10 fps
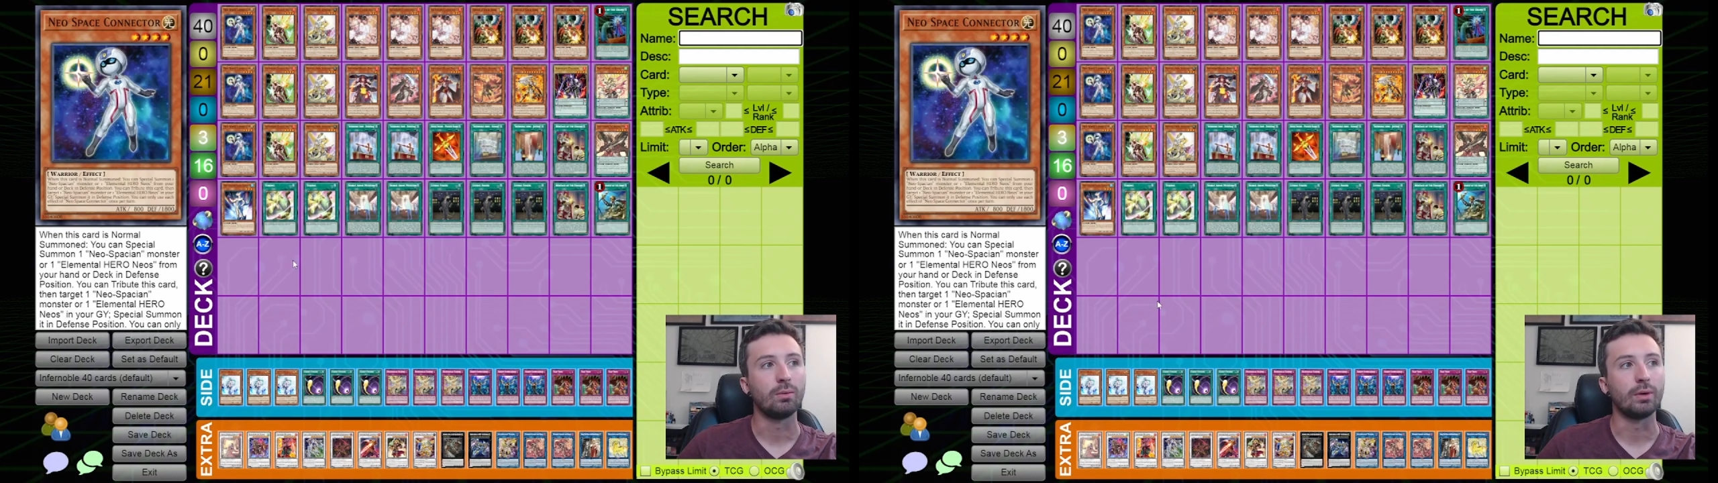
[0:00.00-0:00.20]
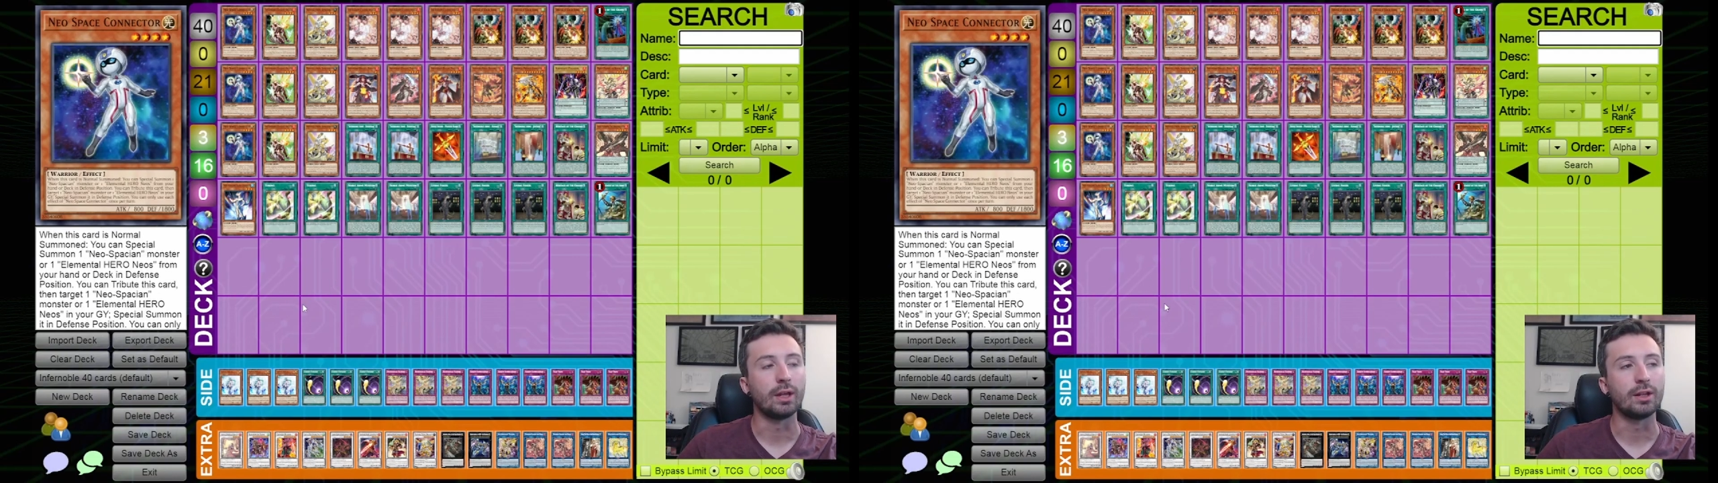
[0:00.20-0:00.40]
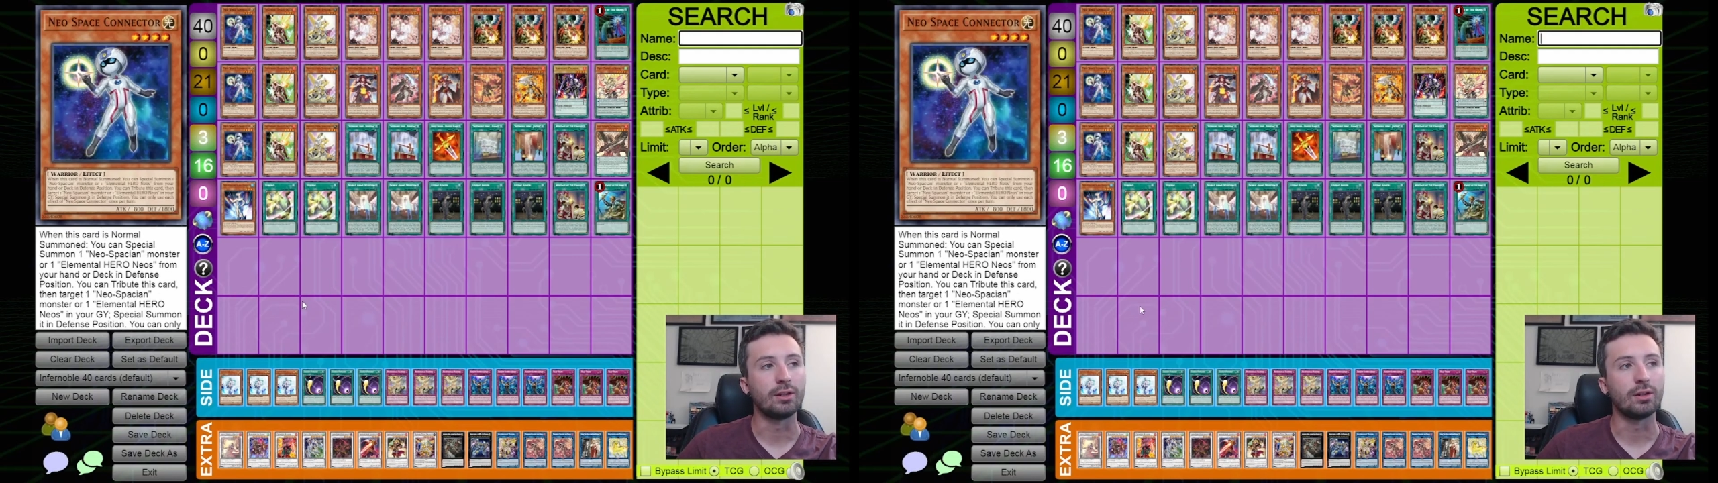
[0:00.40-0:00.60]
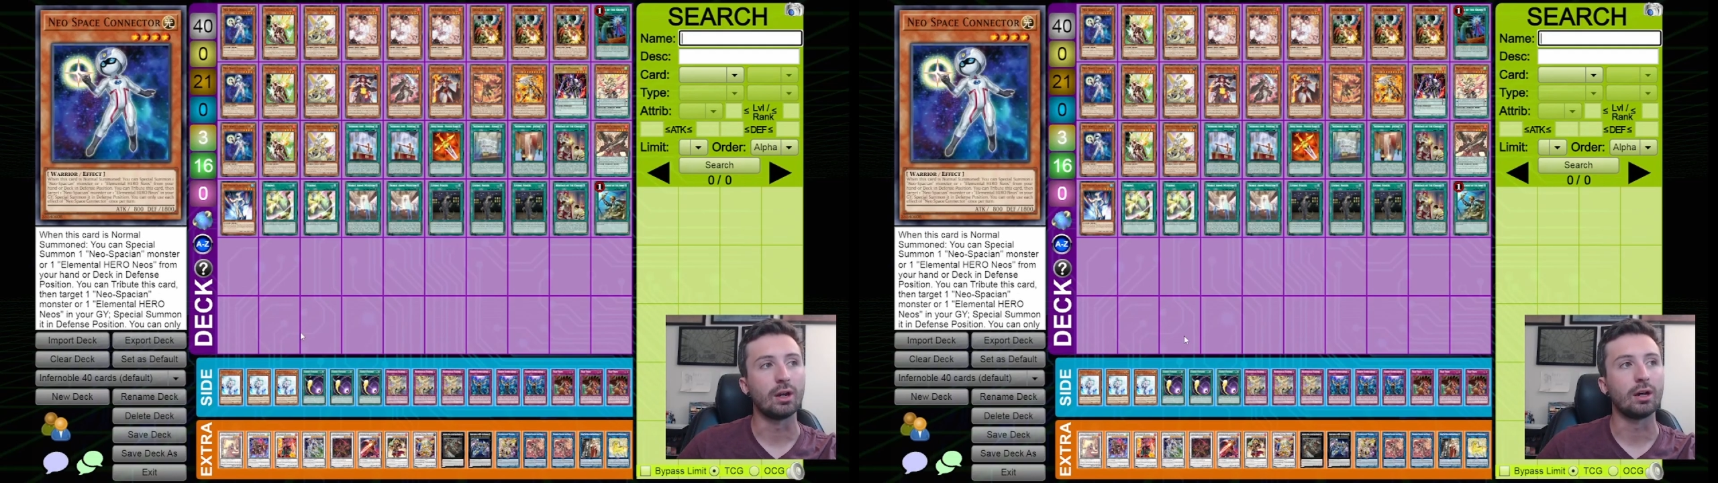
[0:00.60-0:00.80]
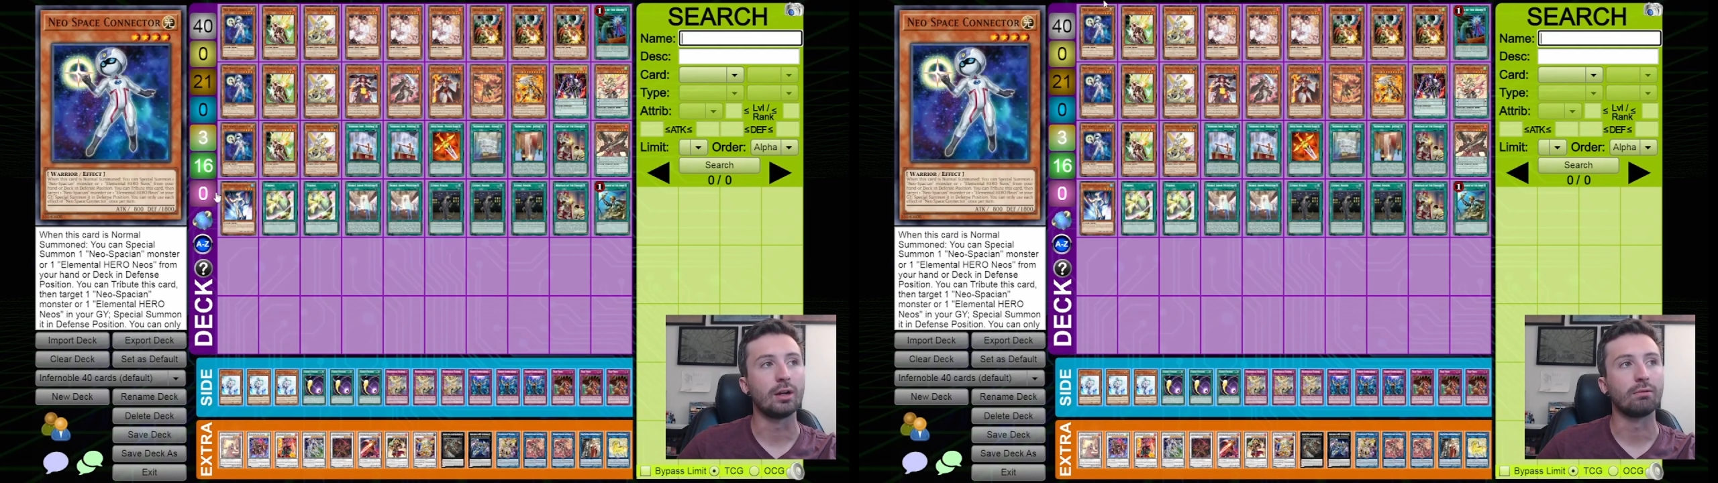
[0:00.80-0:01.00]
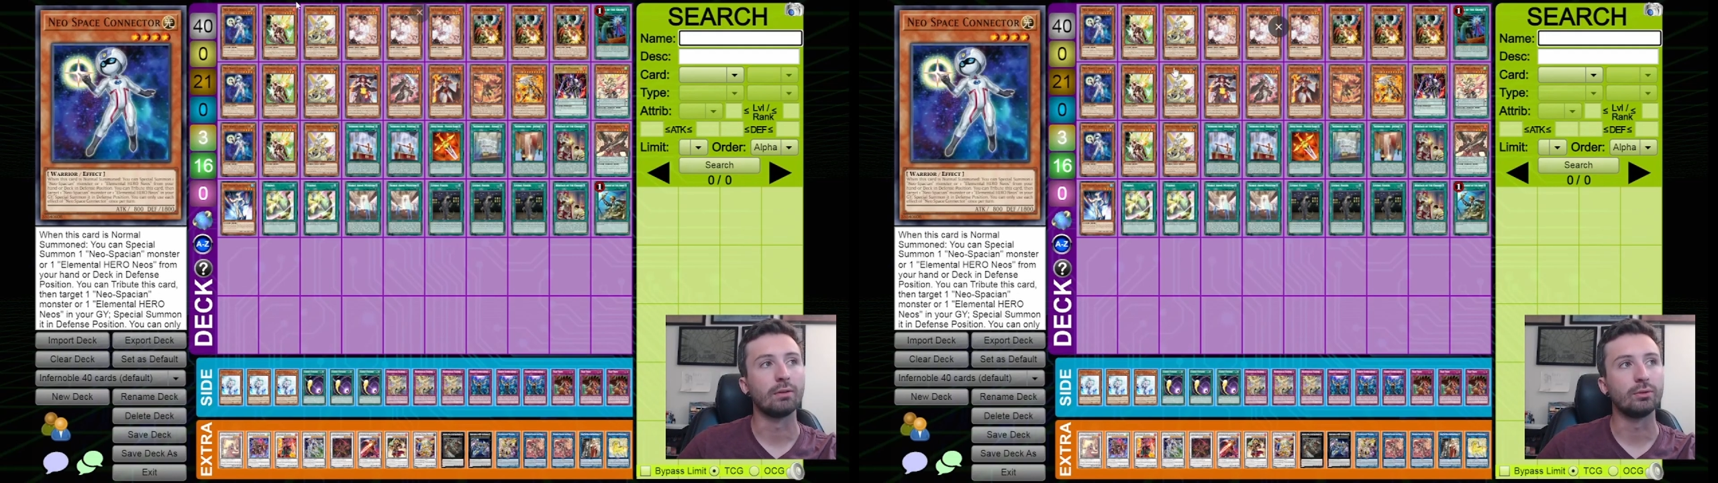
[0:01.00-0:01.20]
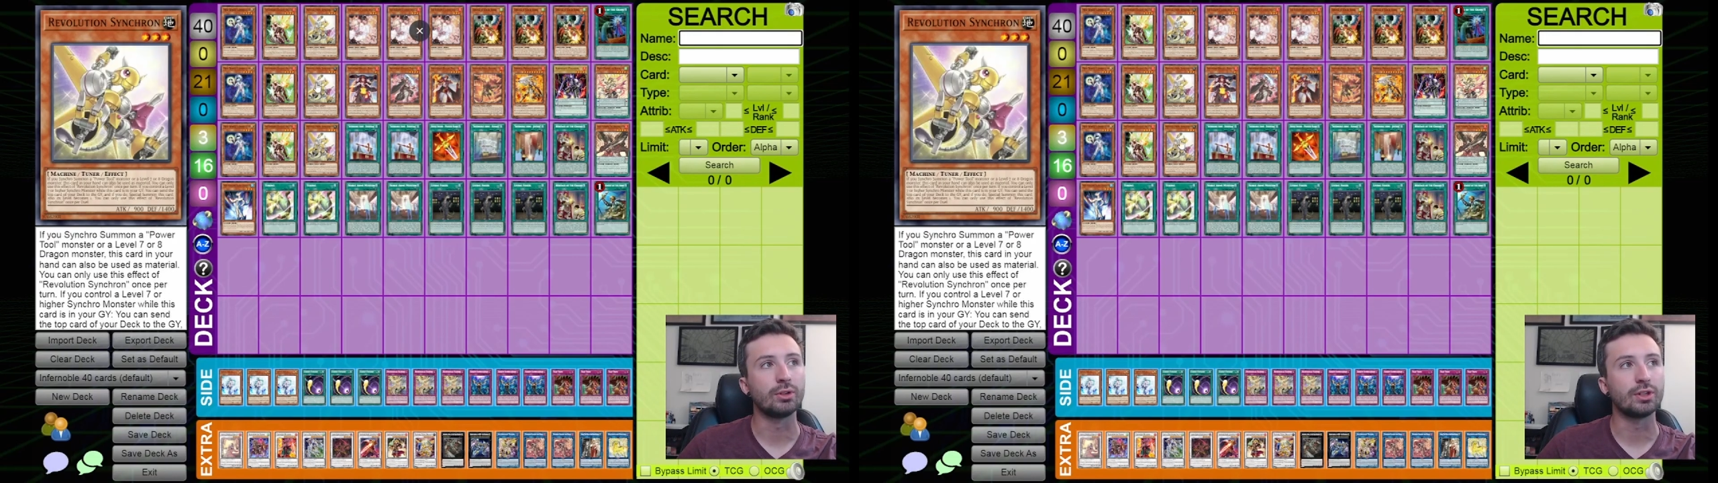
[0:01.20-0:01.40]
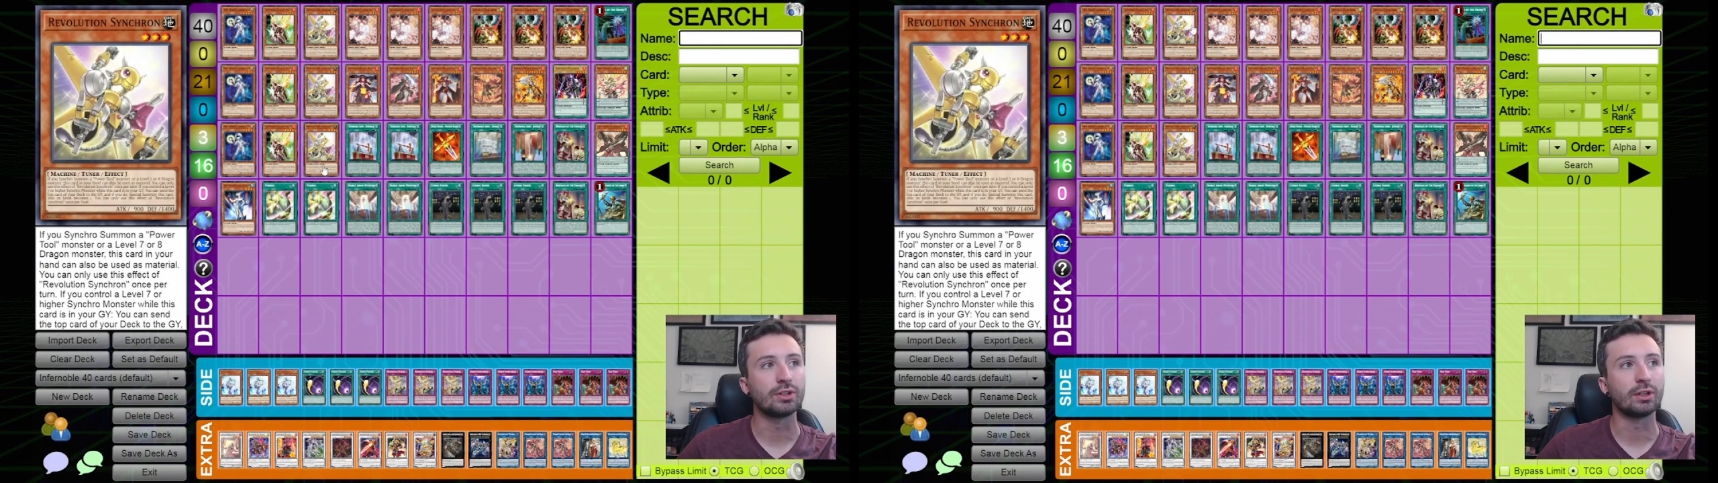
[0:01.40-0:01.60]
And then
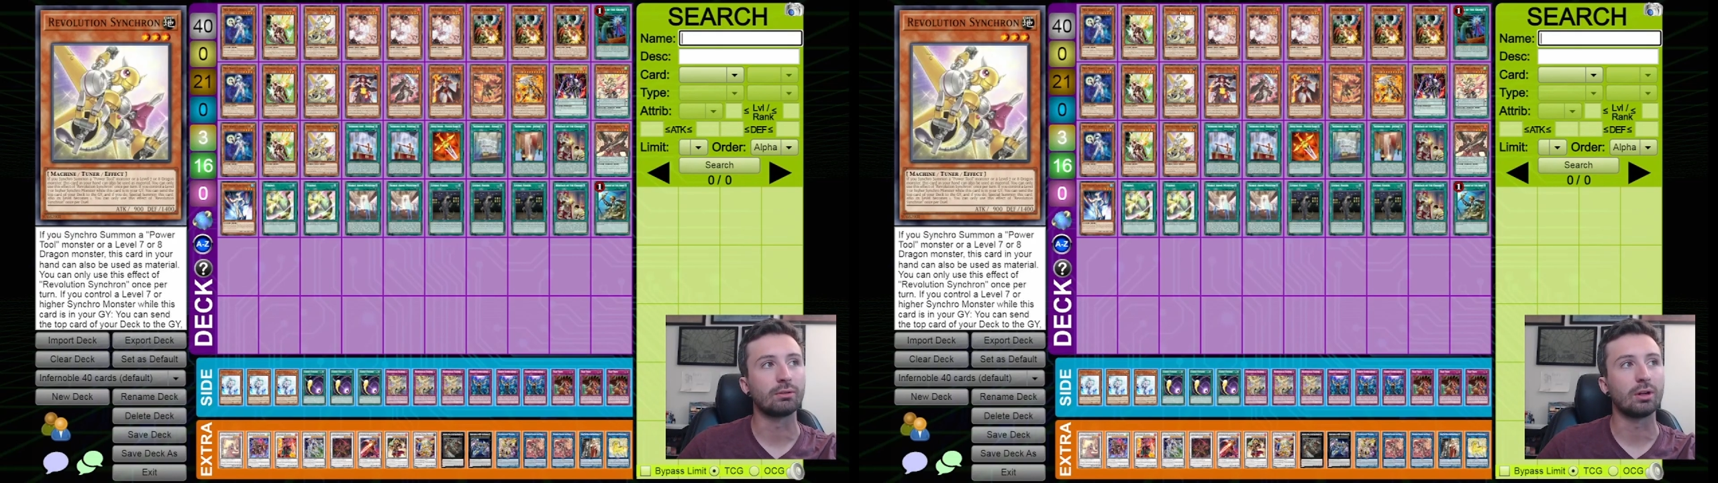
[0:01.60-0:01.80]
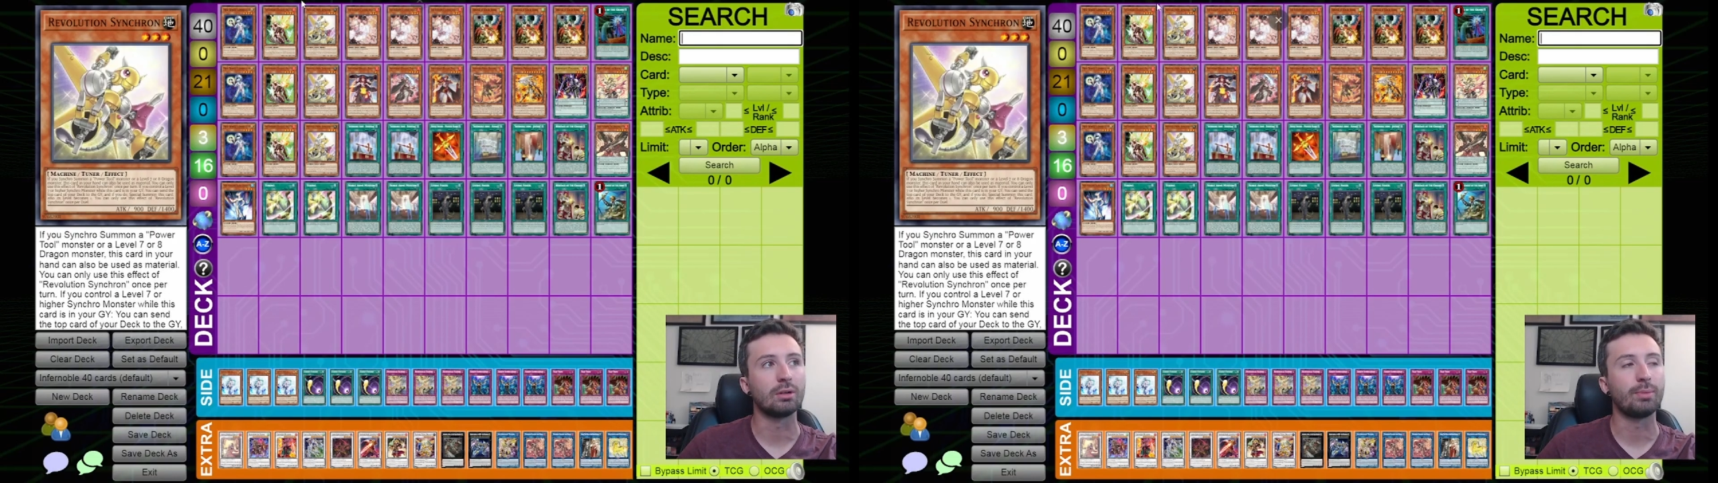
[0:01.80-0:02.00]
Revolution Synchron